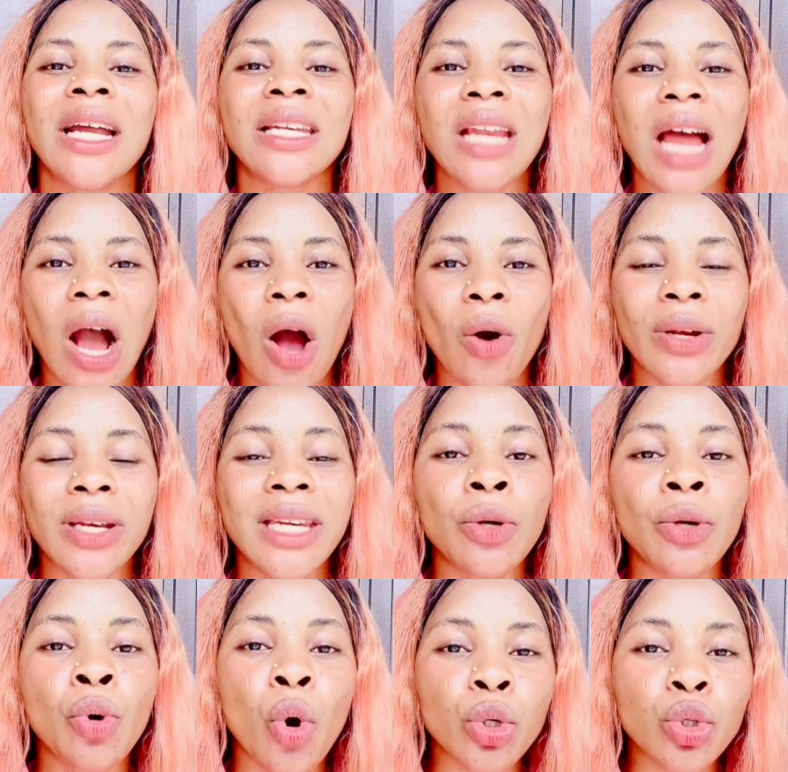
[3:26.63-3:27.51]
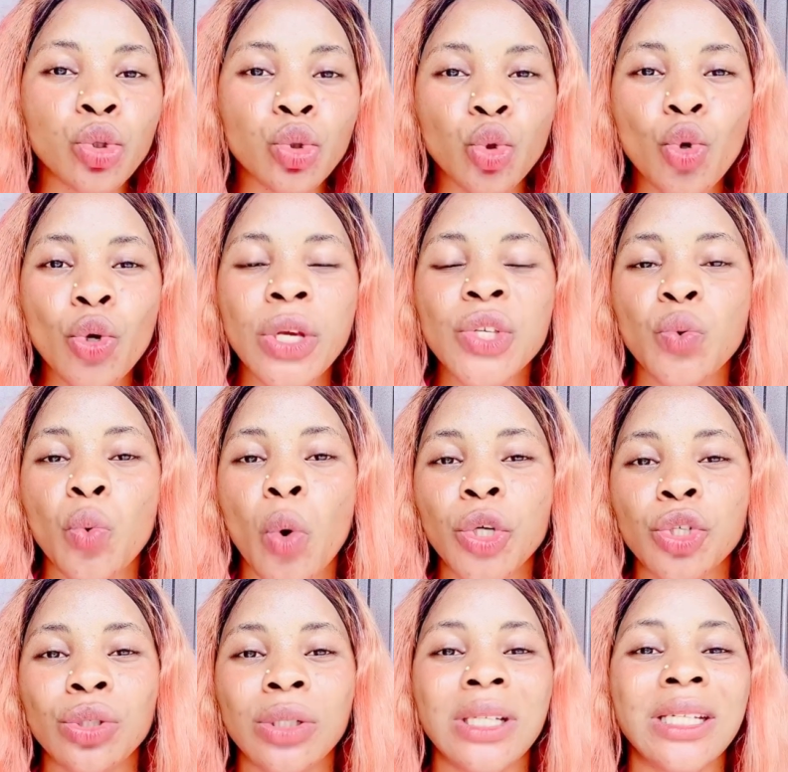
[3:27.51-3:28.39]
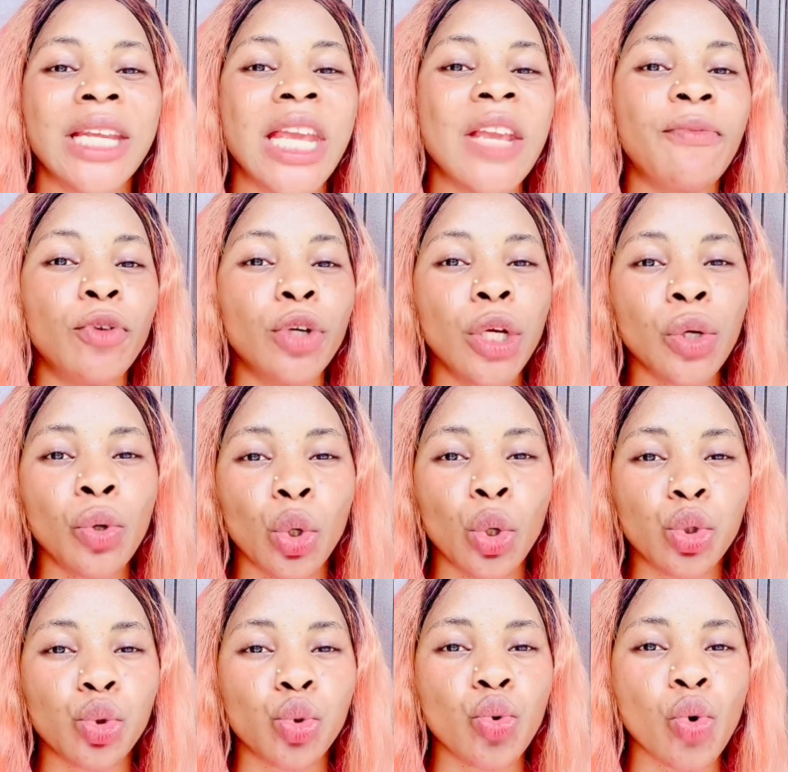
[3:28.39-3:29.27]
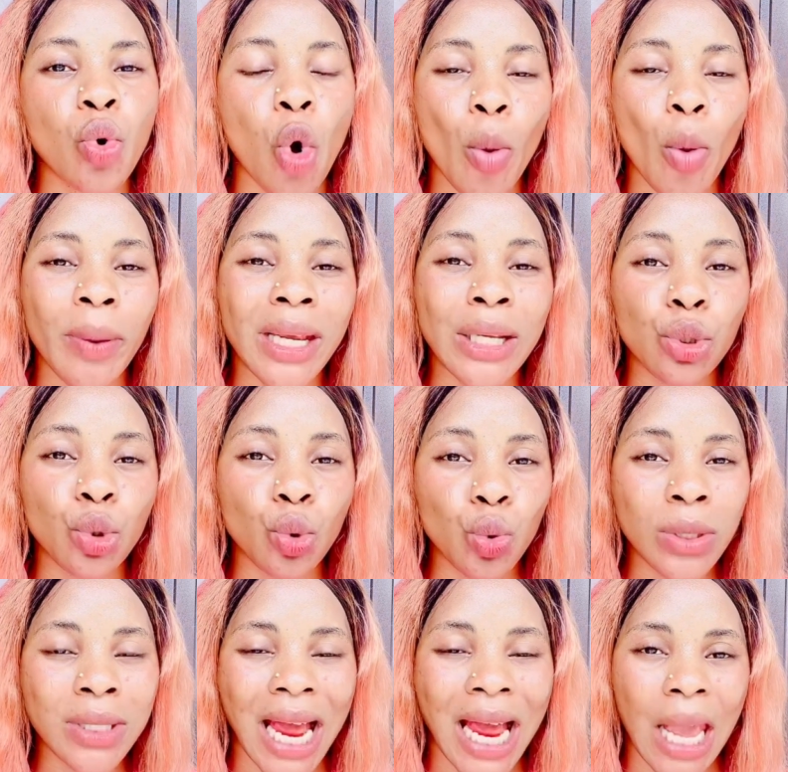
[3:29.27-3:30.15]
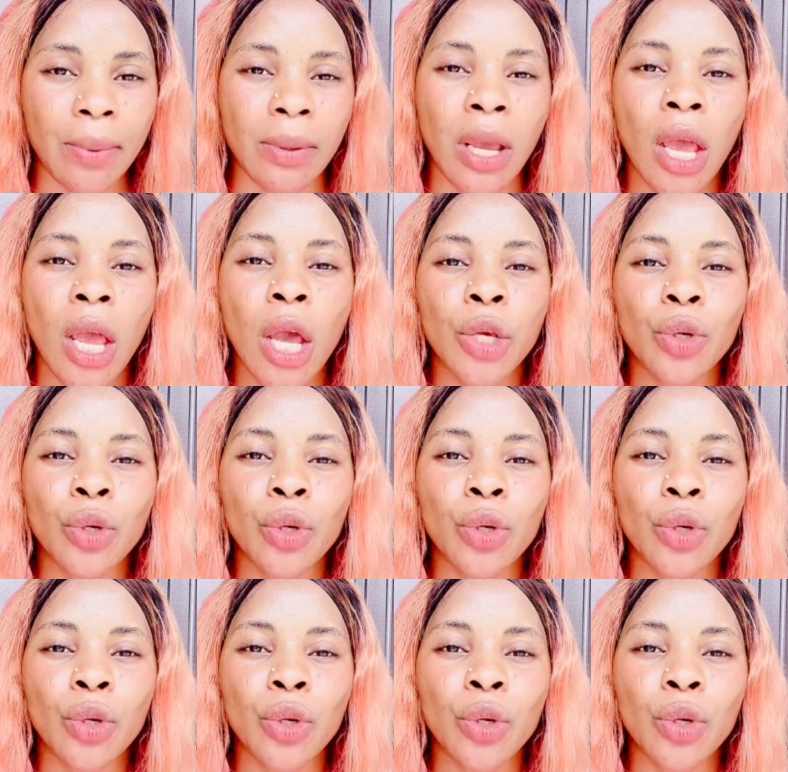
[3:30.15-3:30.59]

Now, the Goat 2 is what you need. Even the Goat 2 come in 2 types.